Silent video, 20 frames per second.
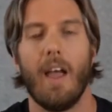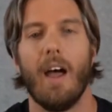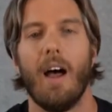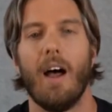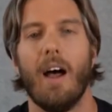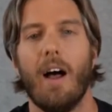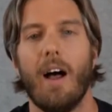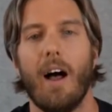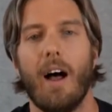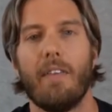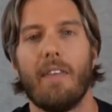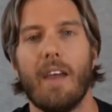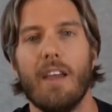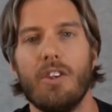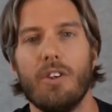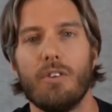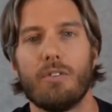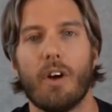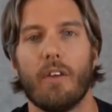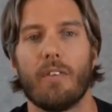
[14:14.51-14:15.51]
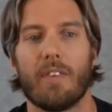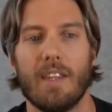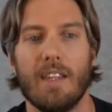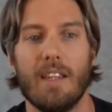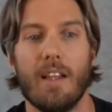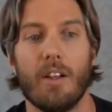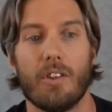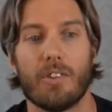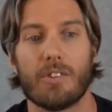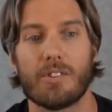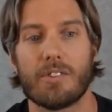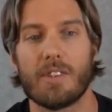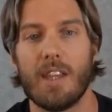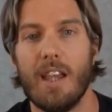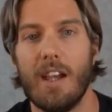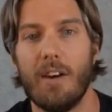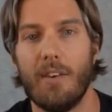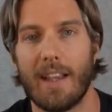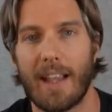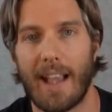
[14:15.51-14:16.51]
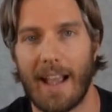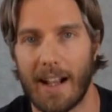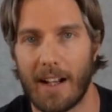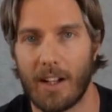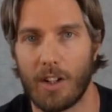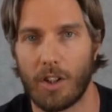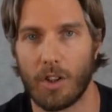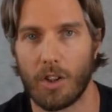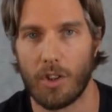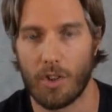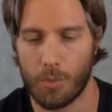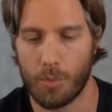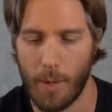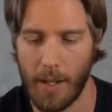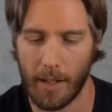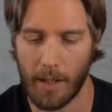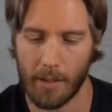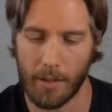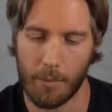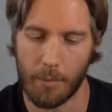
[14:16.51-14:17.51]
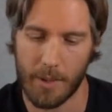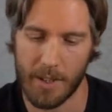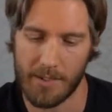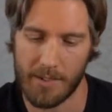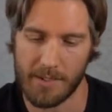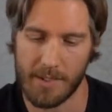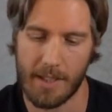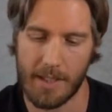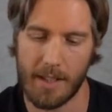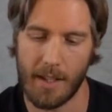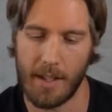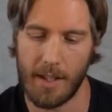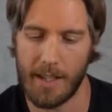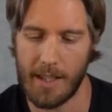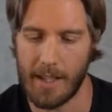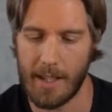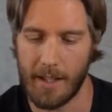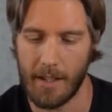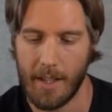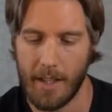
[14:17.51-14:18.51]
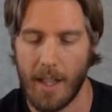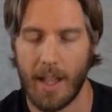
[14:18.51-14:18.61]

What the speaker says: And then you've got the steering angle as well that we can see here,